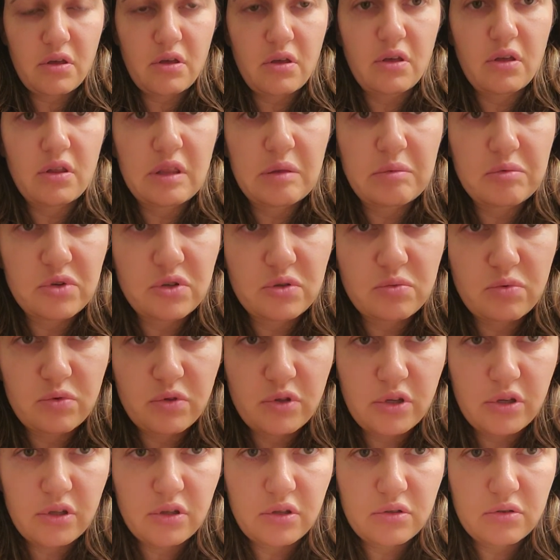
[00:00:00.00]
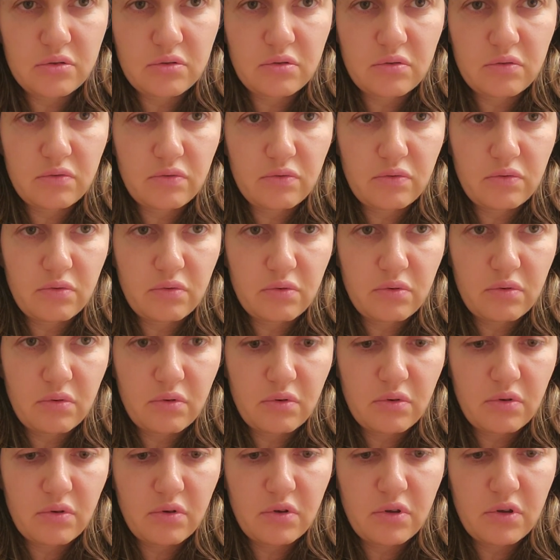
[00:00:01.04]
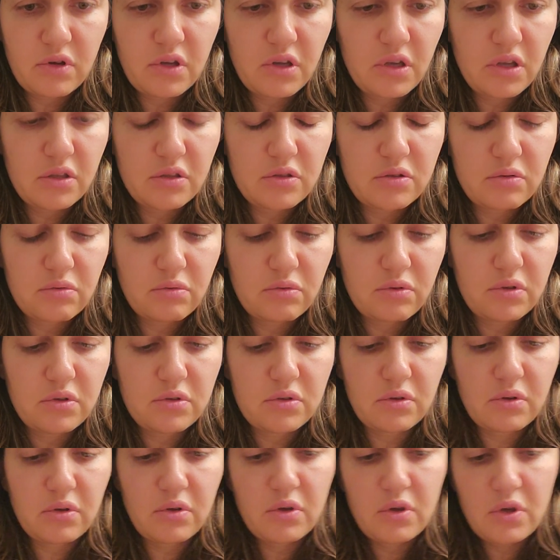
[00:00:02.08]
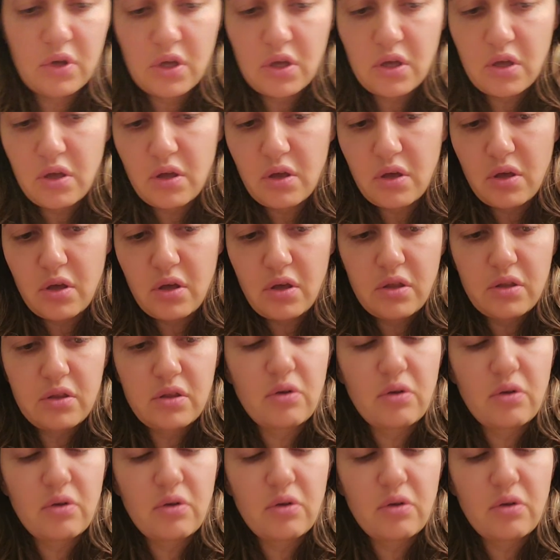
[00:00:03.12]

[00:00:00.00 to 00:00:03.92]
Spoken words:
and I'm just pulling this off. It's so easy. The